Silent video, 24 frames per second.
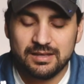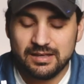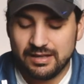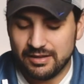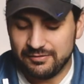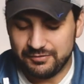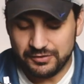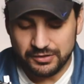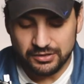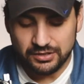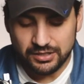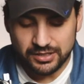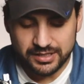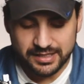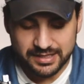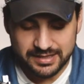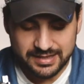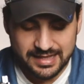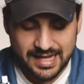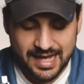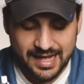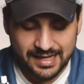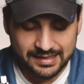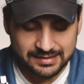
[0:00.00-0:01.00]
If you look
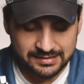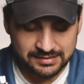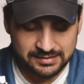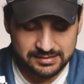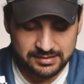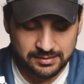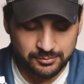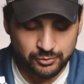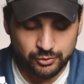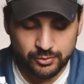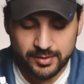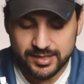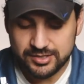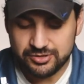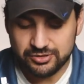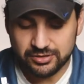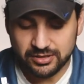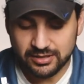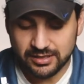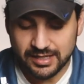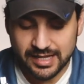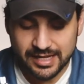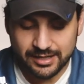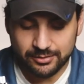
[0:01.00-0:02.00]
at that in some
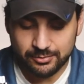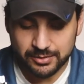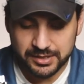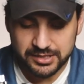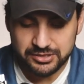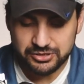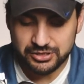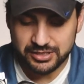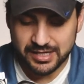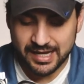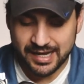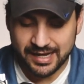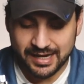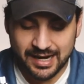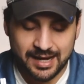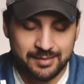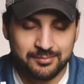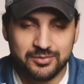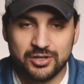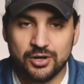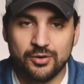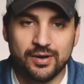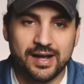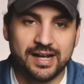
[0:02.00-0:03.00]
original language, and
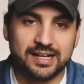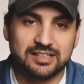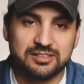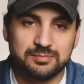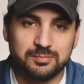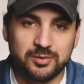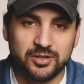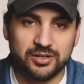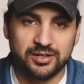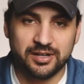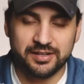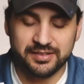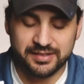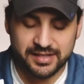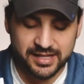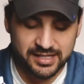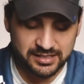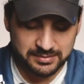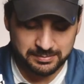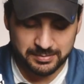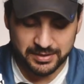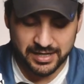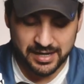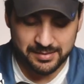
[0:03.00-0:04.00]
I'm no expert on
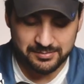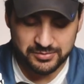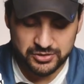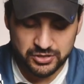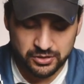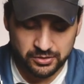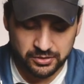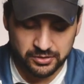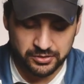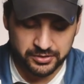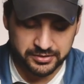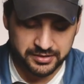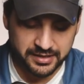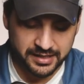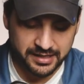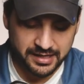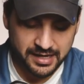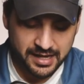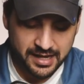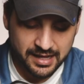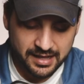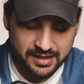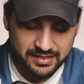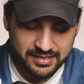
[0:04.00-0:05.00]
this, but I'm told that
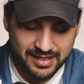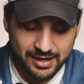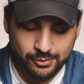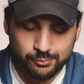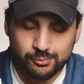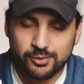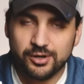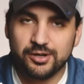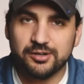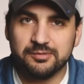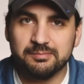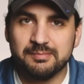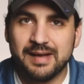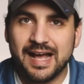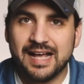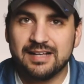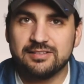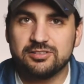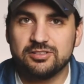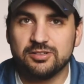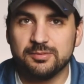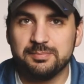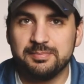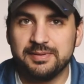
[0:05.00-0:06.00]
that word
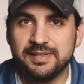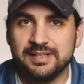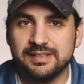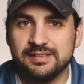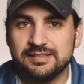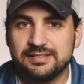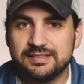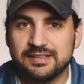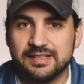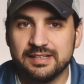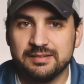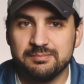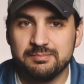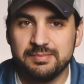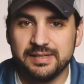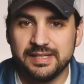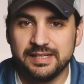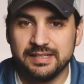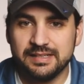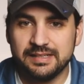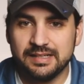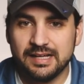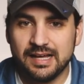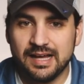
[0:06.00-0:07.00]
masterpiece can
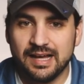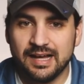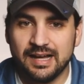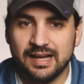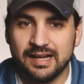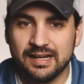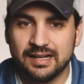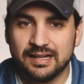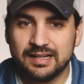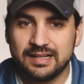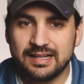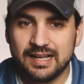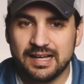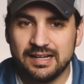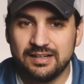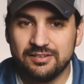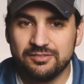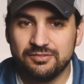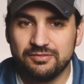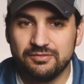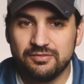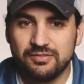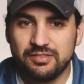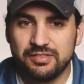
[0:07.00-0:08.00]
be kind
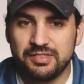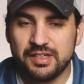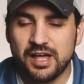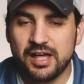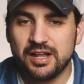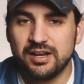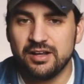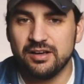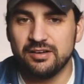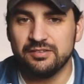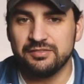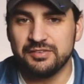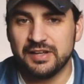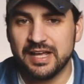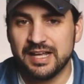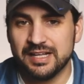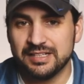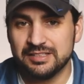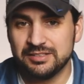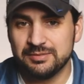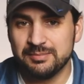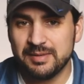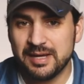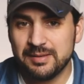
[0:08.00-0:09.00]
of thought of
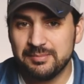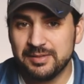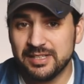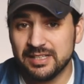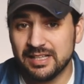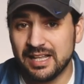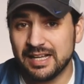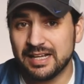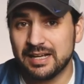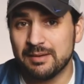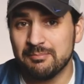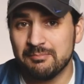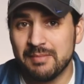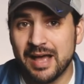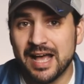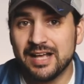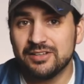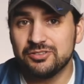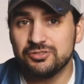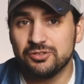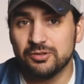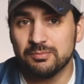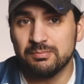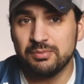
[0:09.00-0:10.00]
as maybe like a
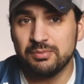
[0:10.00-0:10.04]
master